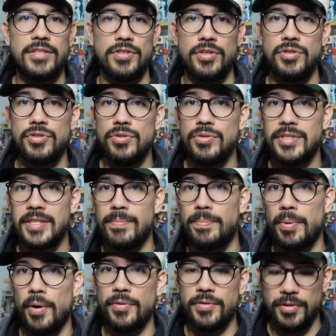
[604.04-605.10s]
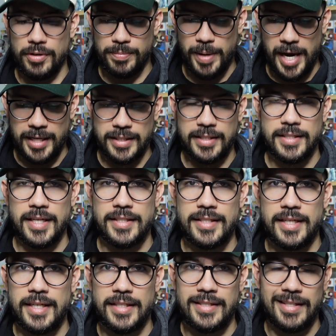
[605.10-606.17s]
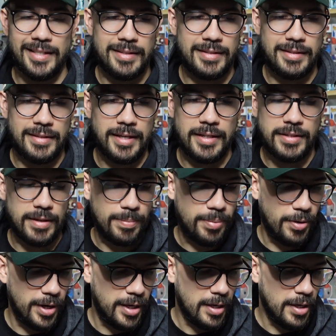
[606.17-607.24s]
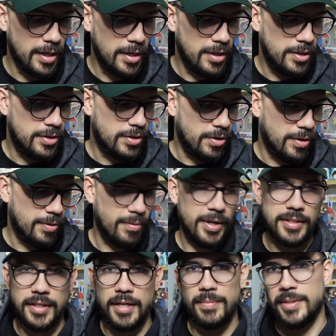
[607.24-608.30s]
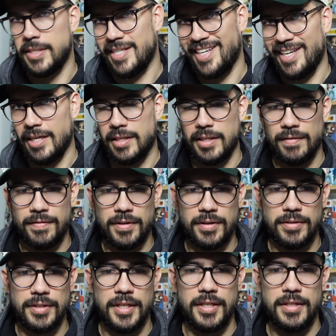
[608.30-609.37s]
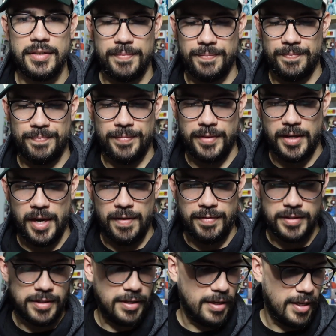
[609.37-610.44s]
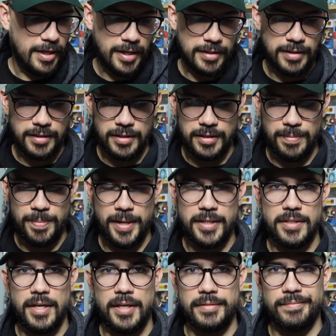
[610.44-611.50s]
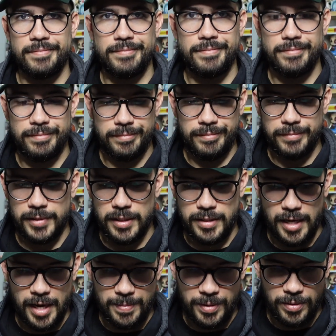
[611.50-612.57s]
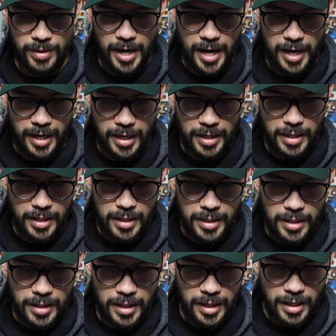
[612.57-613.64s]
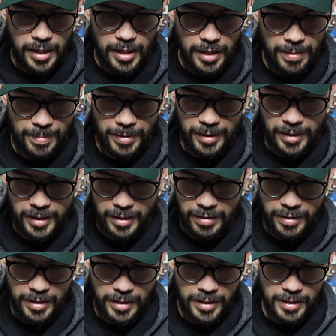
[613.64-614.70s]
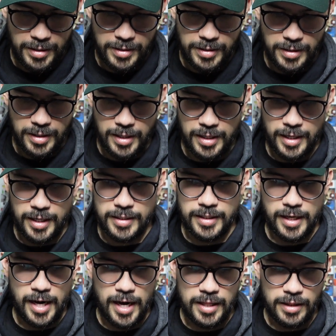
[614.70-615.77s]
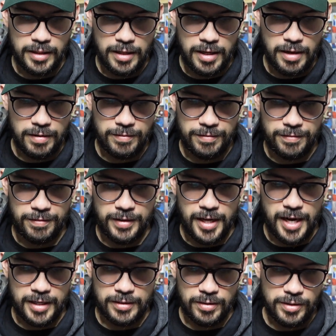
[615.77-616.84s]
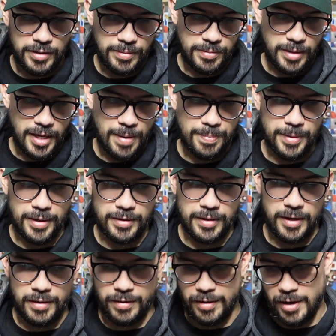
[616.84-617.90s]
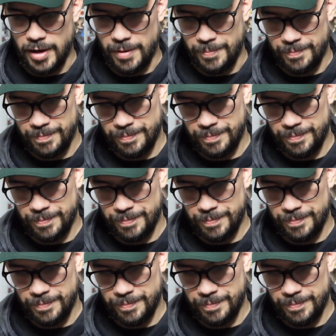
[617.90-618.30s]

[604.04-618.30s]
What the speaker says: So you do see both of those boxes that did exist at some point. So it wasn't a mistake that Funko did. Obviously, I guess it just depends on the time that you got it. But here is, like I said, I love Flock. Oh, he's a lot bigger than I thought.